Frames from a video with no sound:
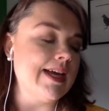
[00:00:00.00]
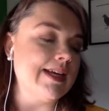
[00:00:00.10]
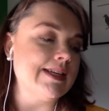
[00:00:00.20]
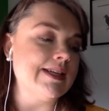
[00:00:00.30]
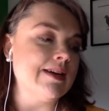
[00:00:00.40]

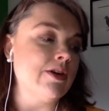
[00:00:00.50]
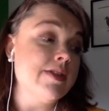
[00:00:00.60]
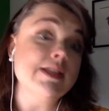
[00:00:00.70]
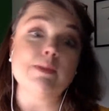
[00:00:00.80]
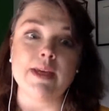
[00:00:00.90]
and
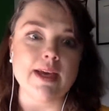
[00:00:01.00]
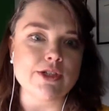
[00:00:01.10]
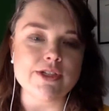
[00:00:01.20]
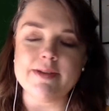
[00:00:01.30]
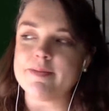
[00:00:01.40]
or this week,
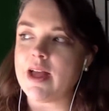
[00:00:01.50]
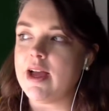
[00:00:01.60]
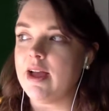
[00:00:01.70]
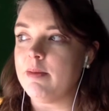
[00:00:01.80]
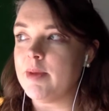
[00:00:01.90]
actually,
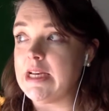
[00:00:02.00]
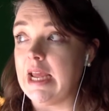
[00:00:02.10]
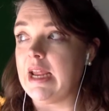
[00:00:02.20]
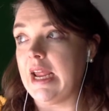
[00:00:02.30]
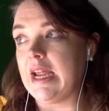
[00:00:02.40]

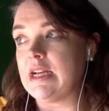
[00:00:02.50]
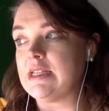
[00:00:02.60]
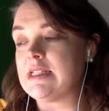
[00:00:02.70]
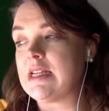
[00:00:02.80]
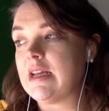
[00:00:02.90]
Monday.
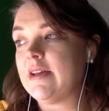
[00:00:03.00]
And